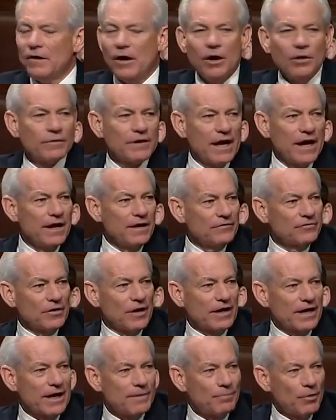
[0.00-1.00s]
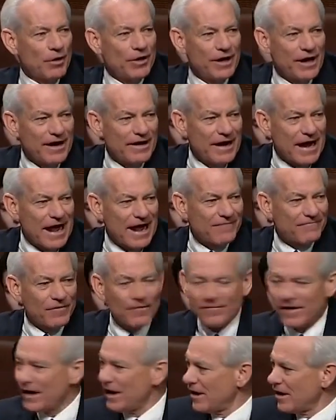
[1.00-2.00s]
Okay, so I got a point and a half
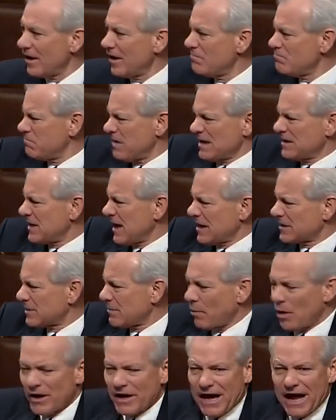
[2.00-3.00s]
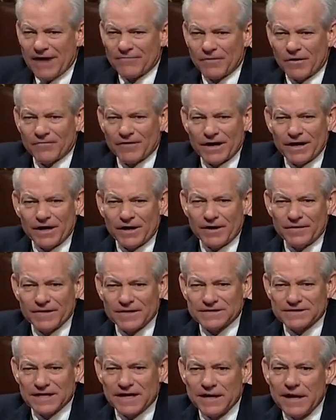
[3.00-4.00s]
over here. Let's say it's a point and a half over here and
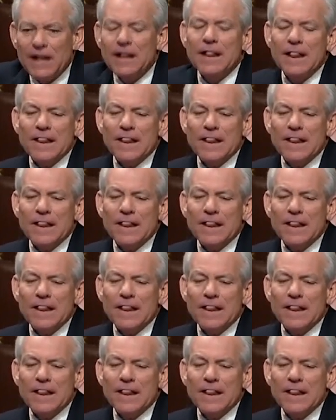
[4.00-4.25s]
this end.